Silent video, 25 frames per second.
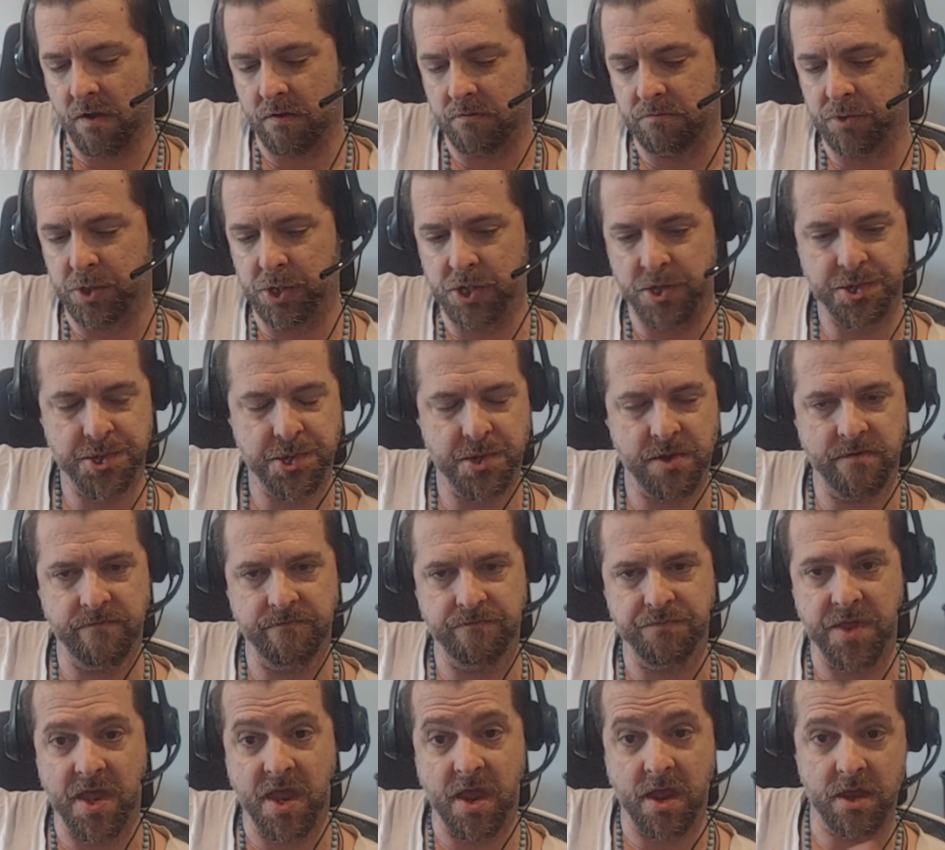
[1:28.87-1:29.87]
Just
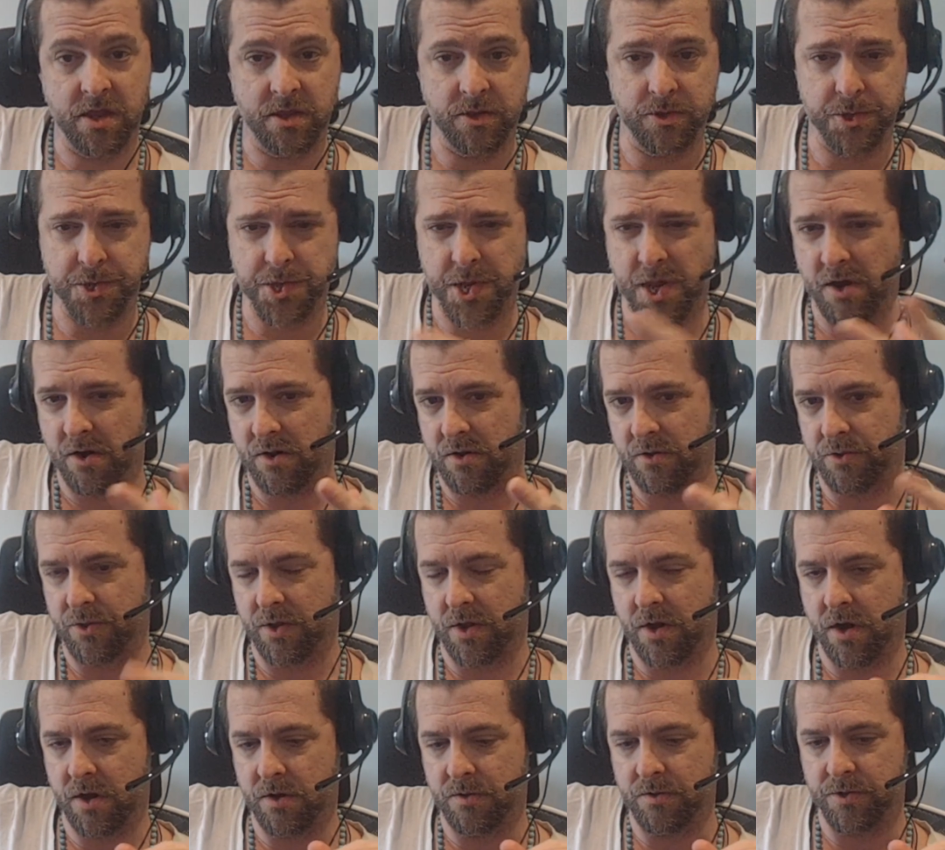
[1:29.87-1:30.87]
some hints here and
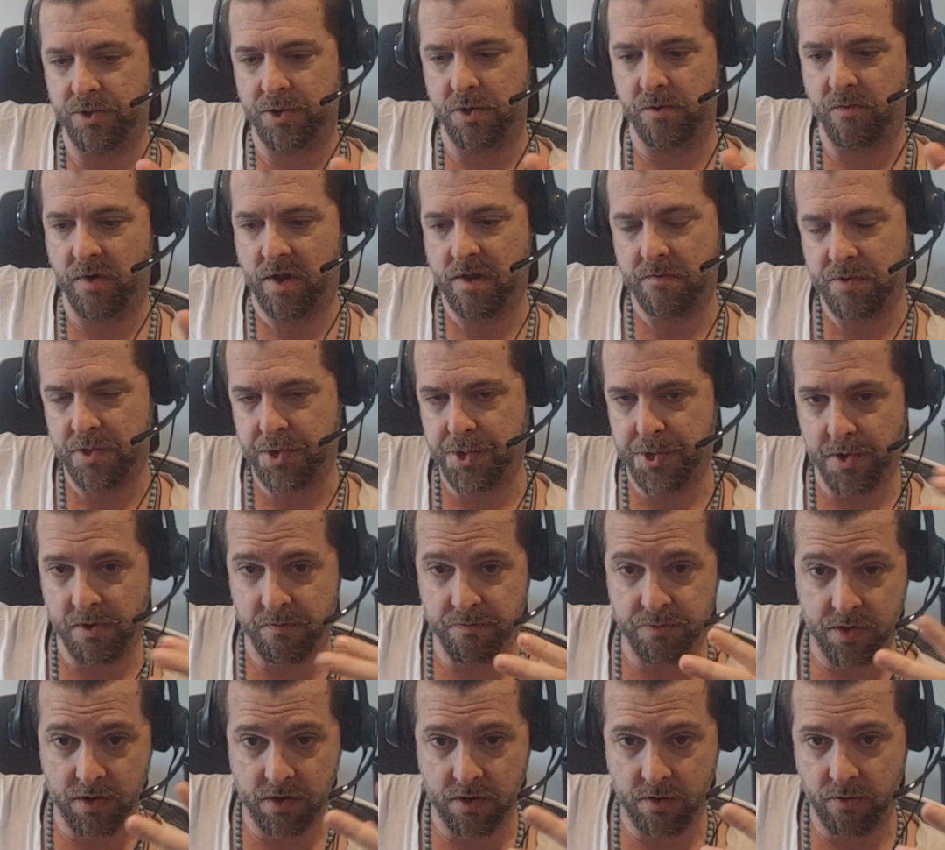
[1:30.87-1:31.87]
there that there might be
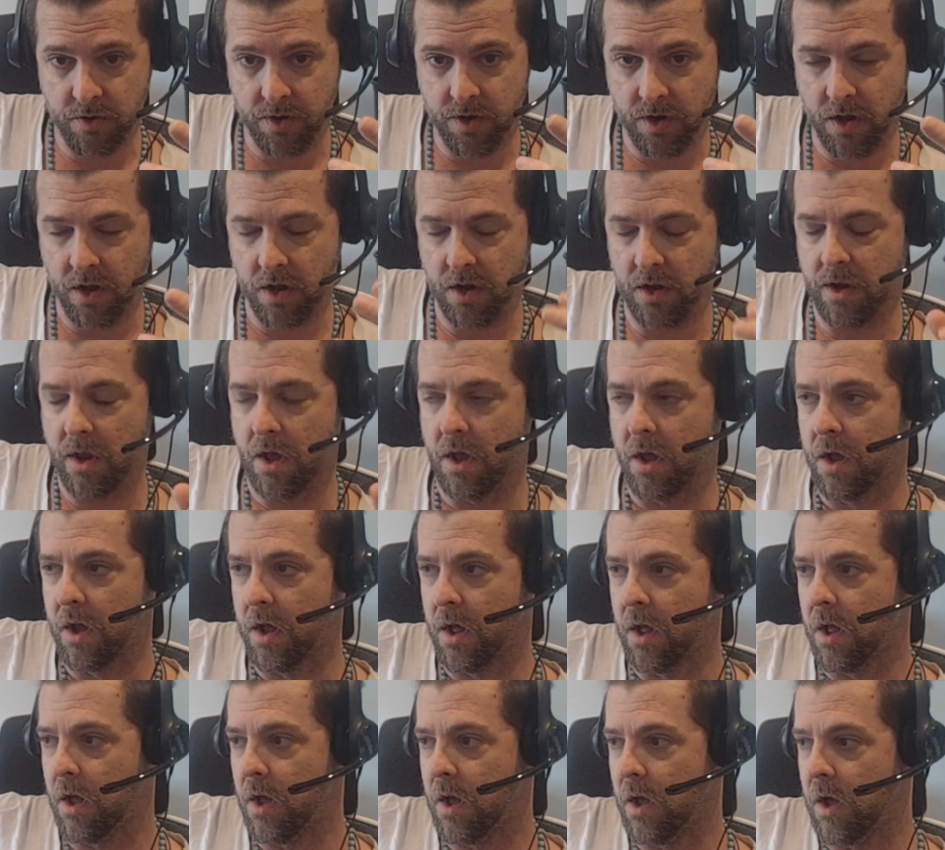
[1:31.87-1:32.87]
something going on.
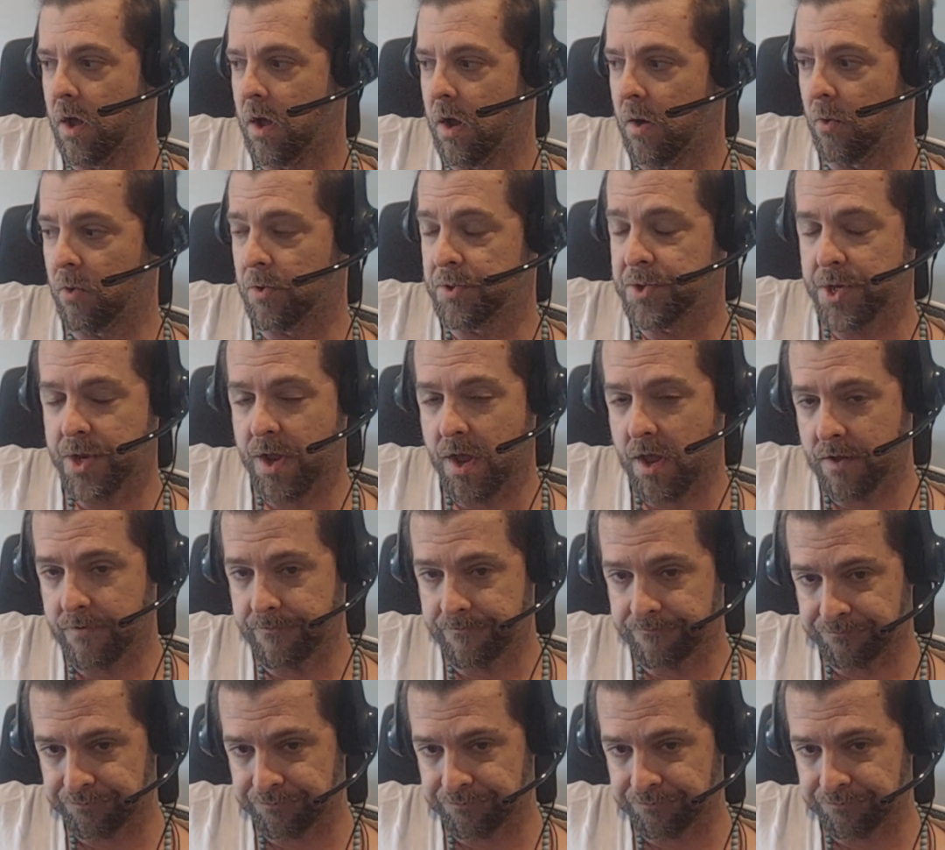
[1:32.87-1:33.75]
Well, today